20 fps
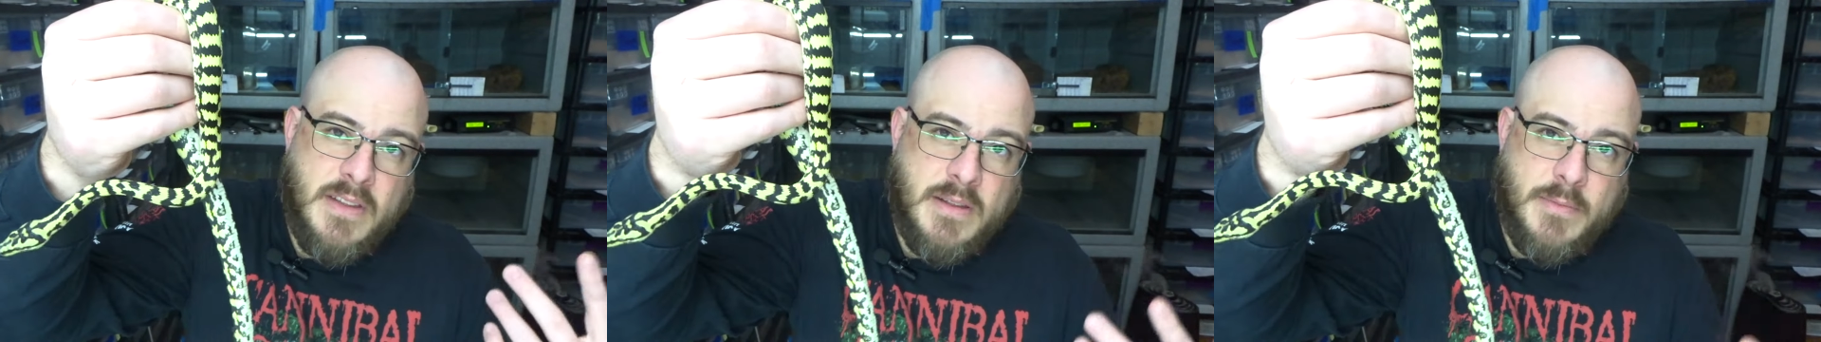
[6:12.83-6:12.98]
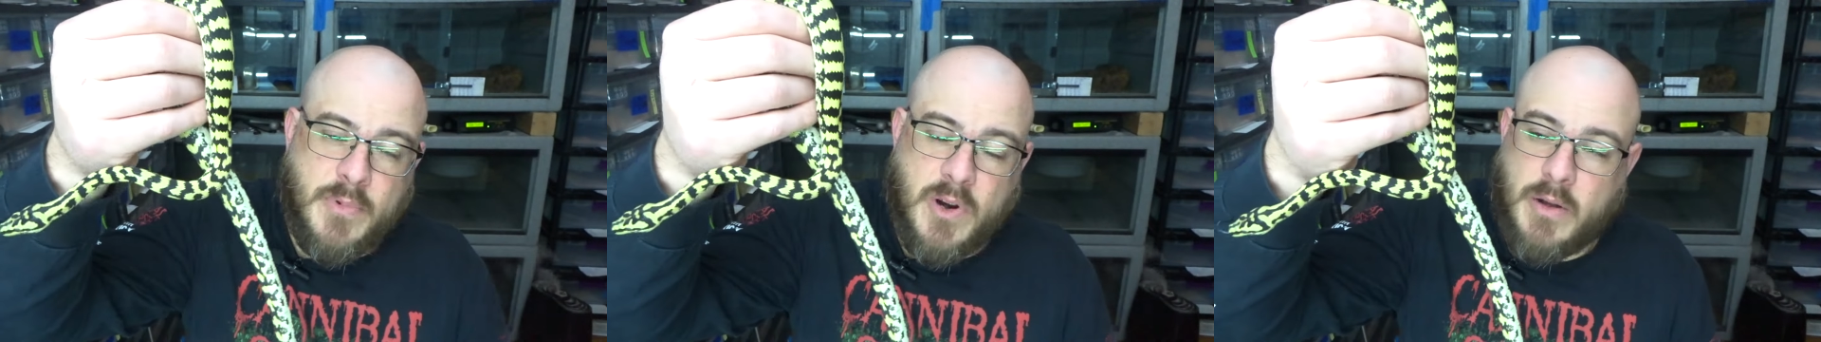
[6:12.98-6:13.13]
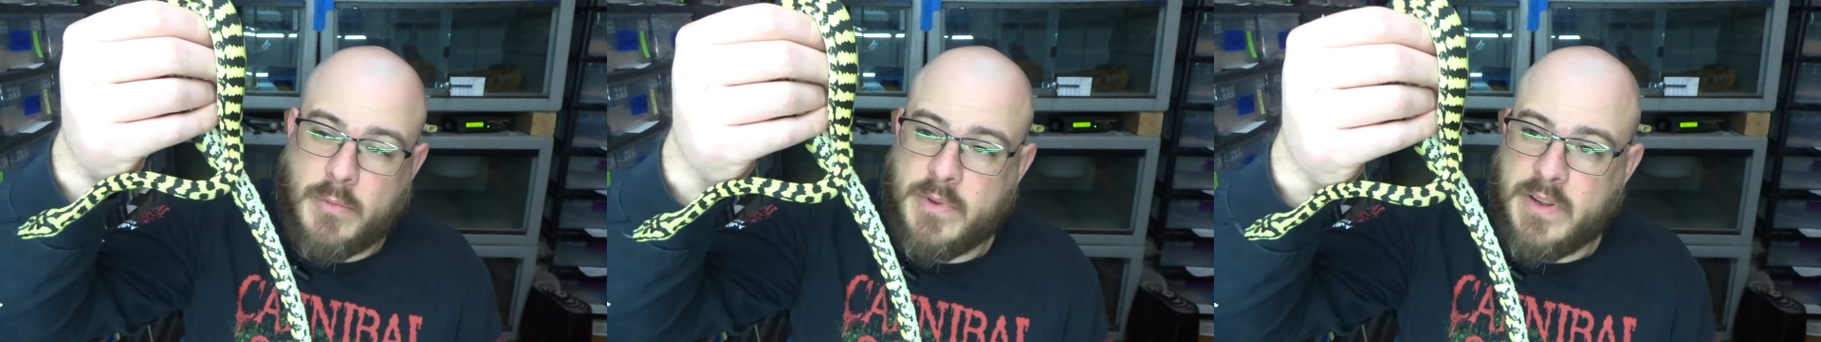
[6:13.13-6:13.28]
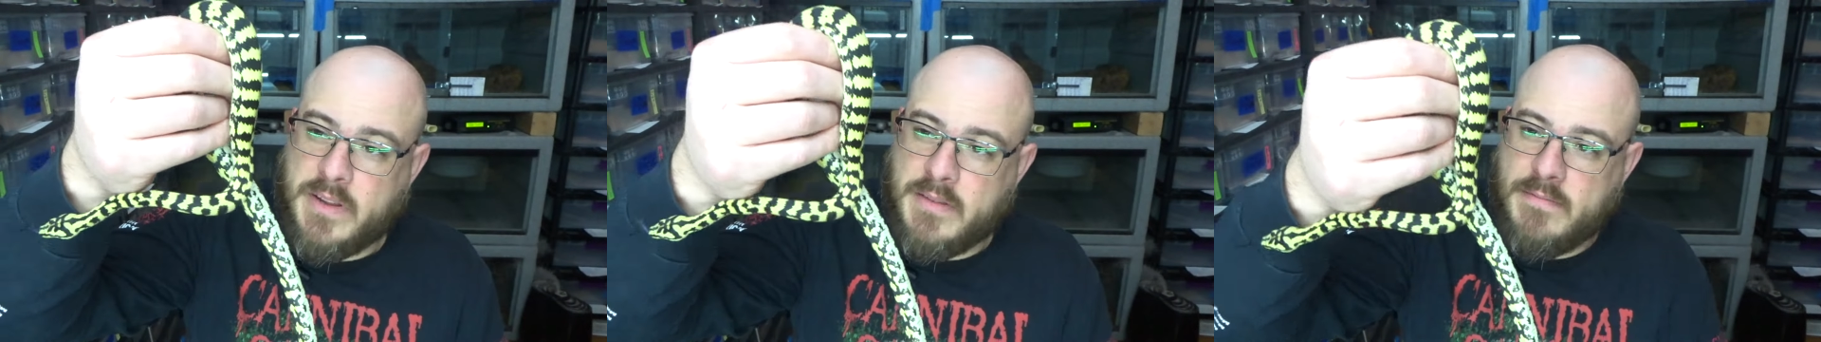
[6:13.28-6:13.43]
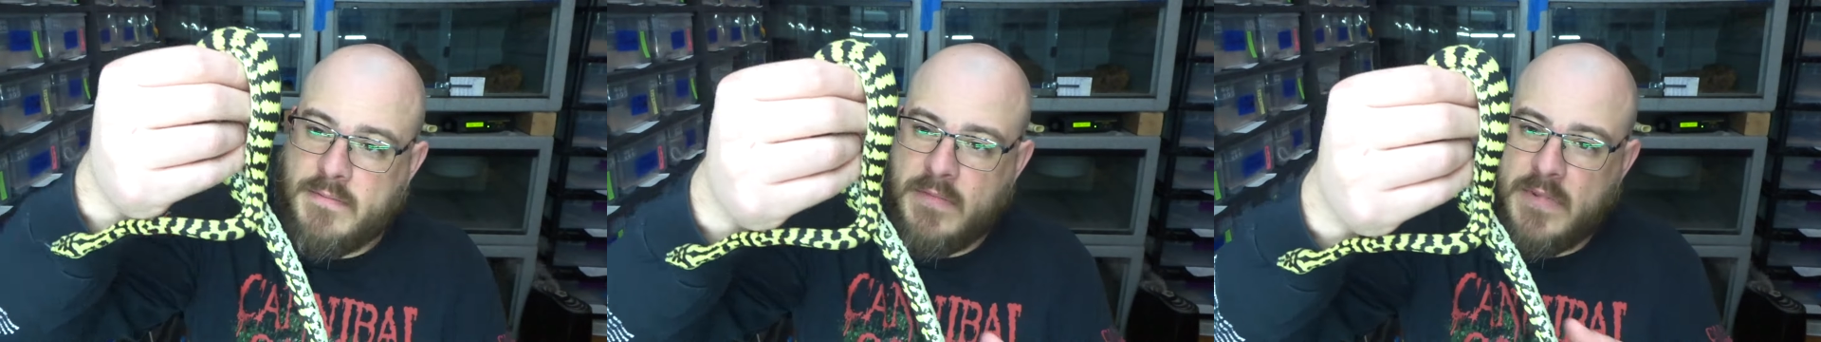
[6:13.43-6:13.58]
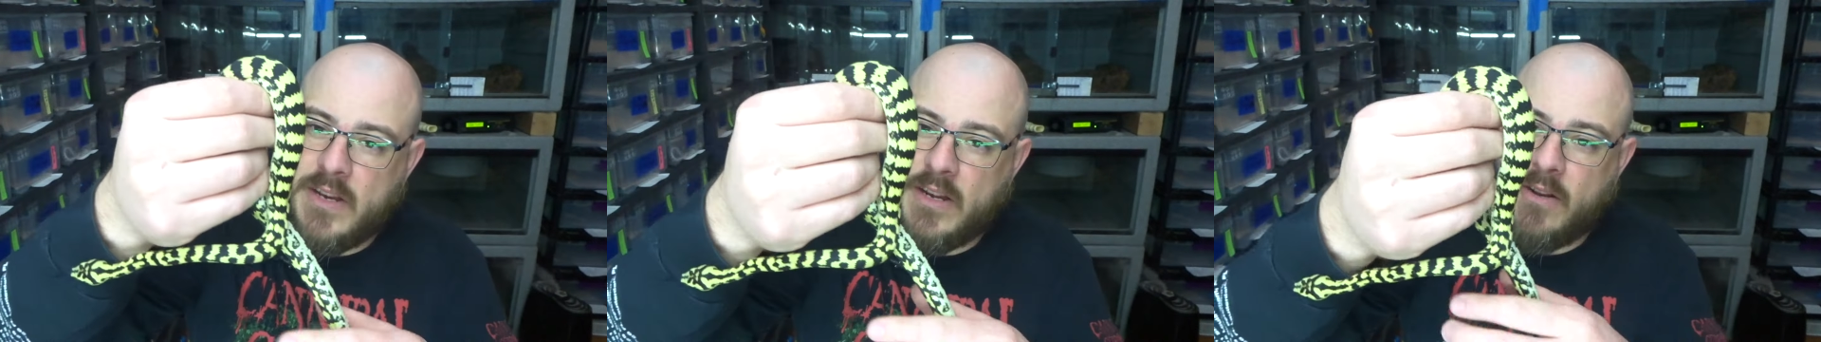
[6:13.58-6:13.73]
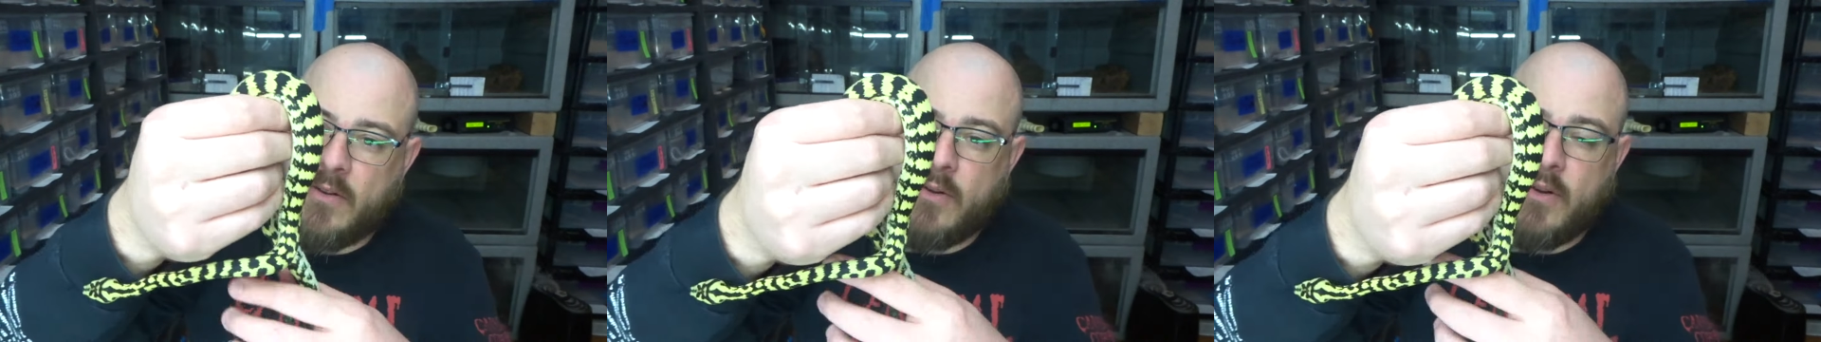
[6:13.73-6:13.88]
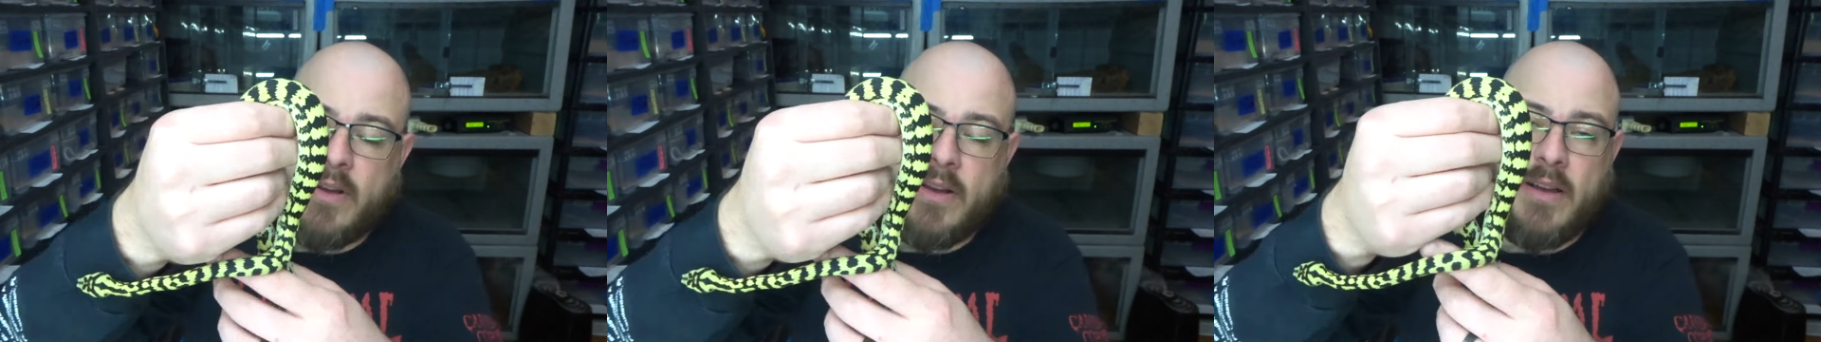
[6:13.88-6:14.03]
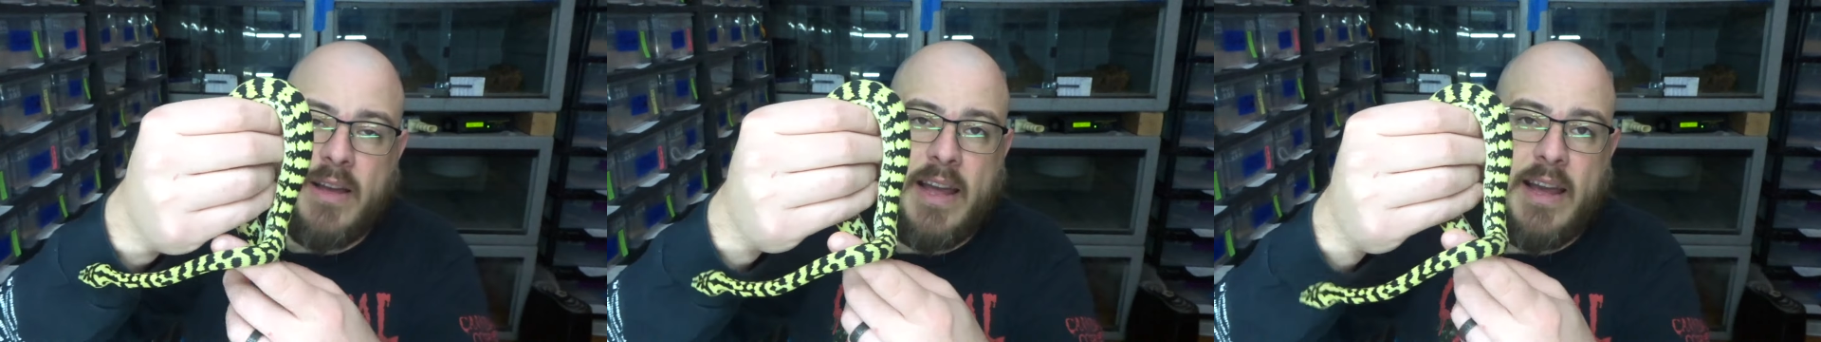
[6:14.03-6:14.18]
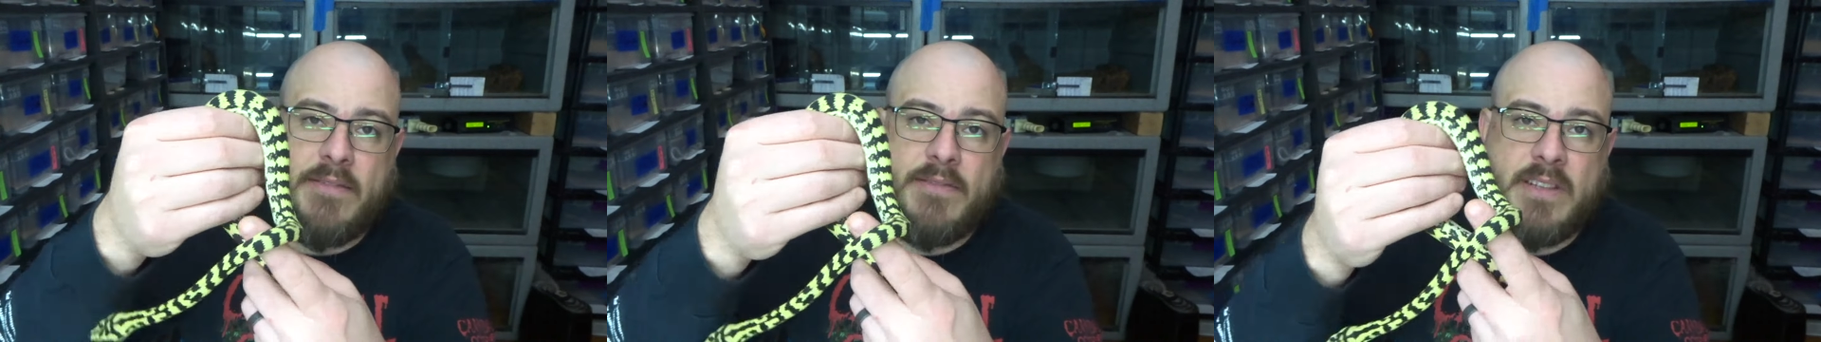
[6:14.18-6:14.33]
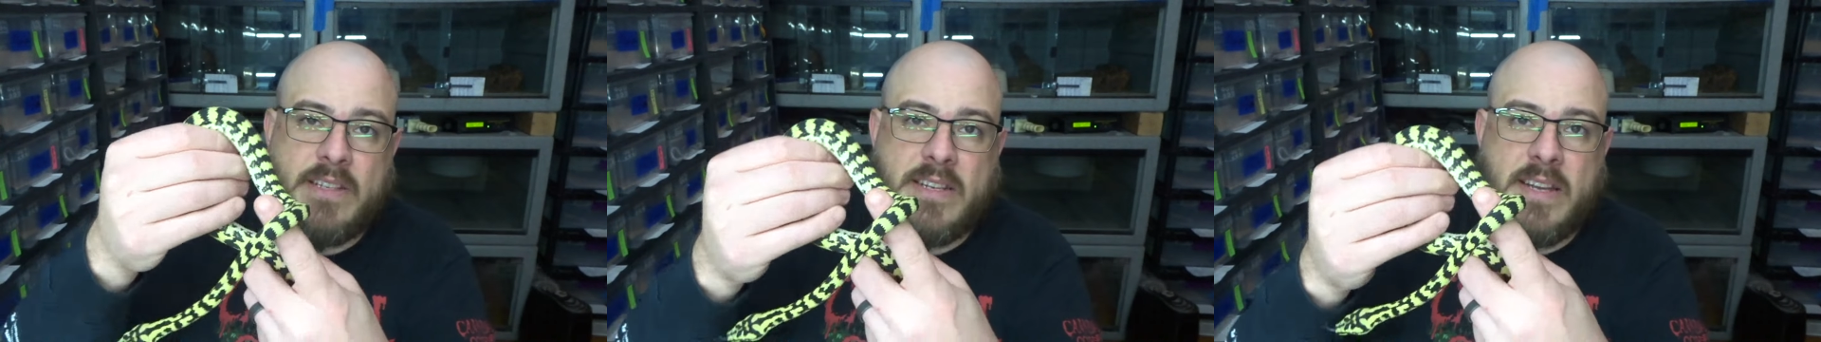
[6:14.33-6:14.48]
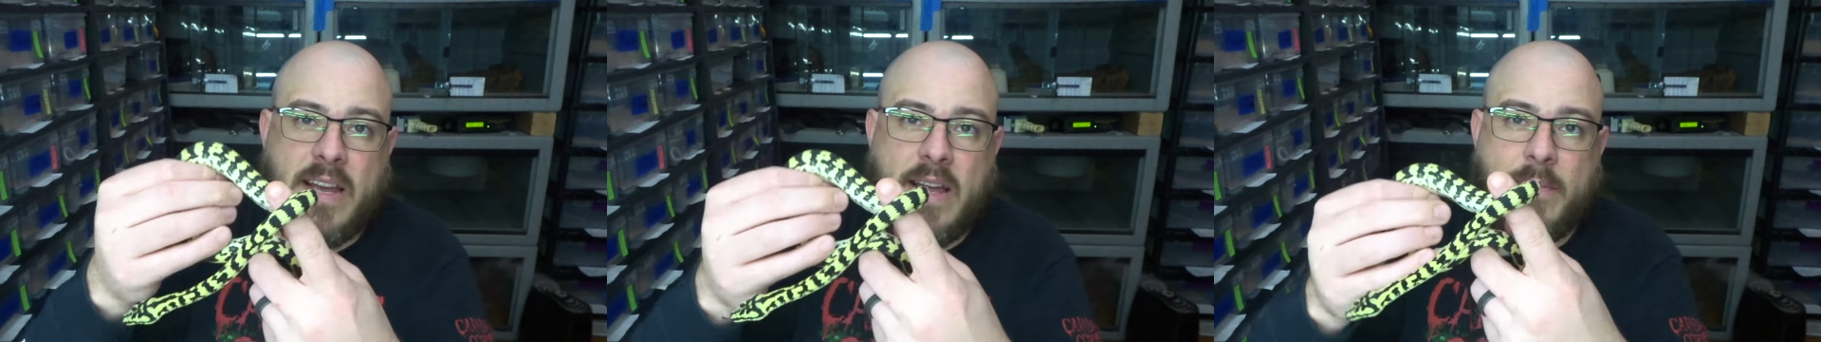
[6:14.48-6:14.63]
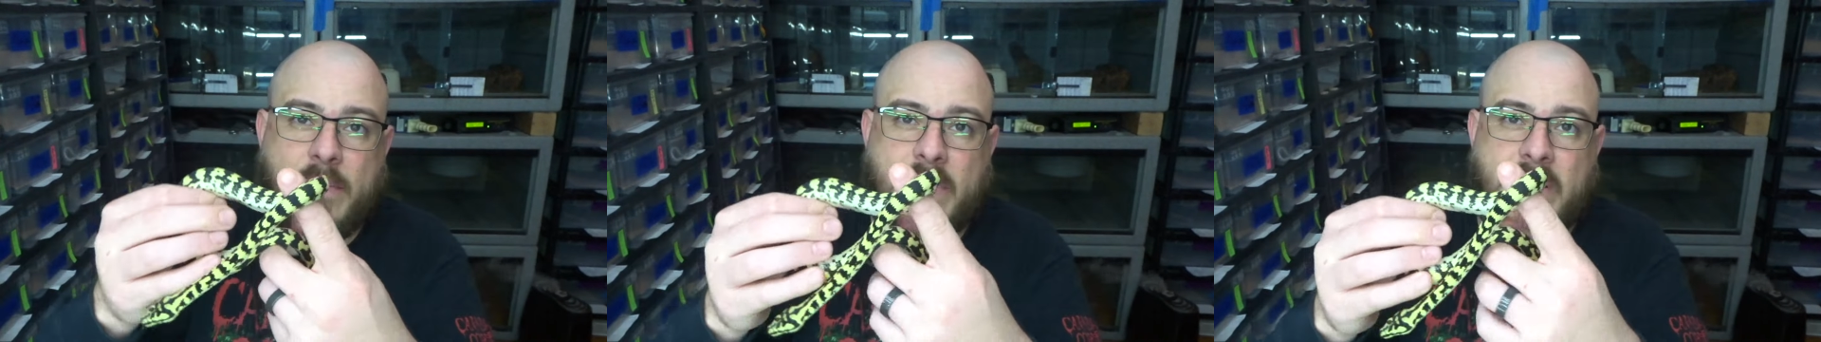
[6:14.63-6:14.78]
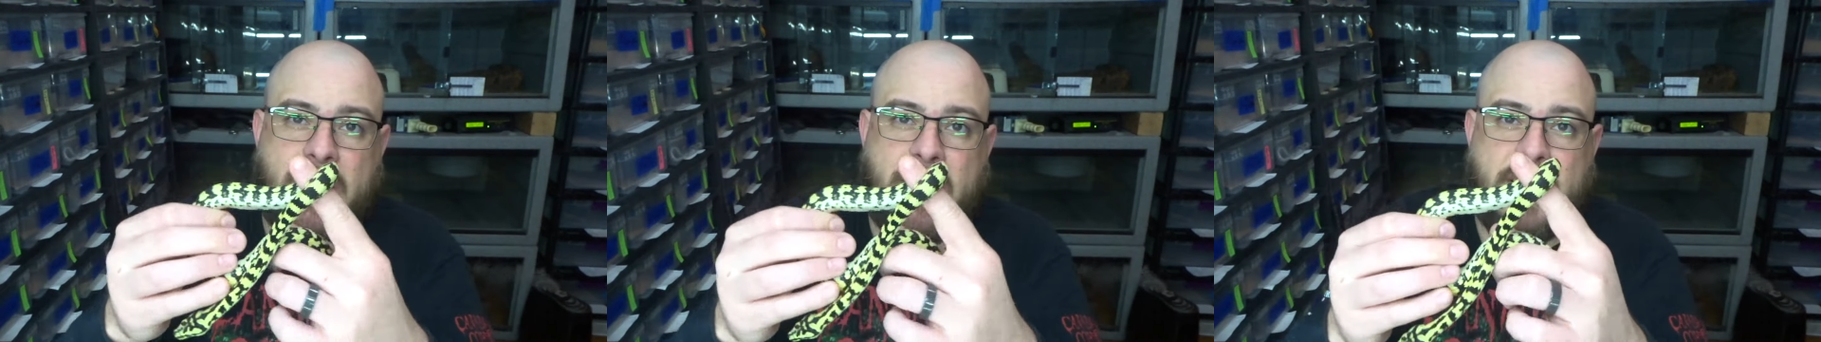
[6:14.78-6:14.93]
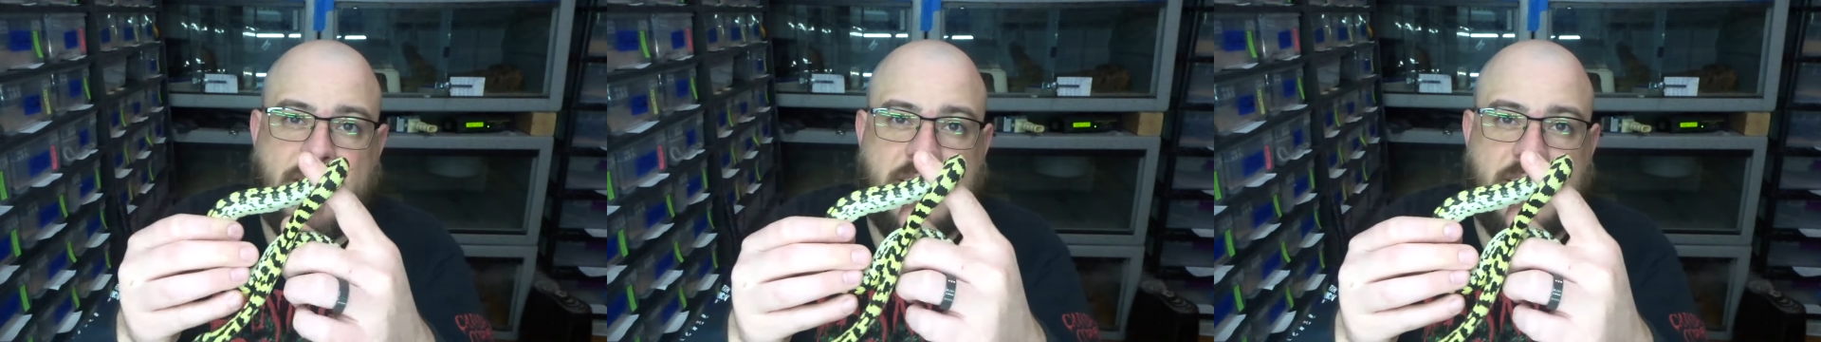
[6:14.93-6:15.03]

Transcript: Probably, you know, have the time to,